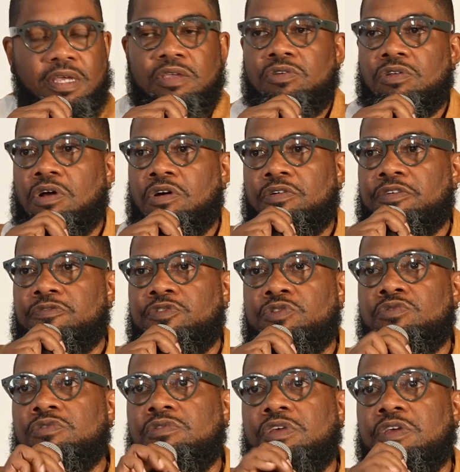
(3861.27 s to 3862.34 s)
You know, if,
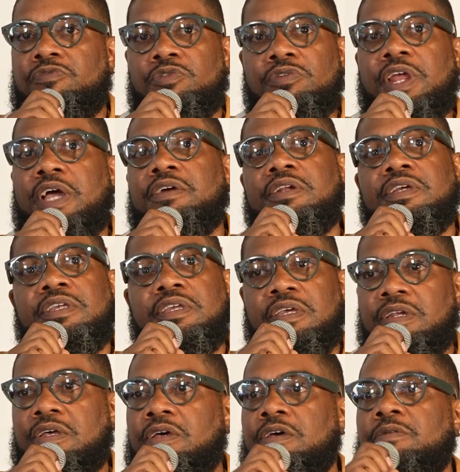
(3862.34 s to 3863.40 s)
you, if you're not gonna
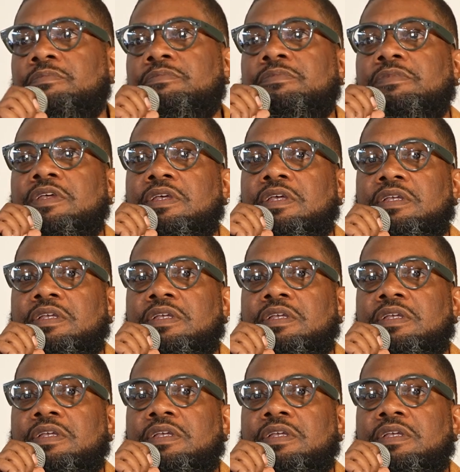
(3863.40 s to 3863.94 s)
get up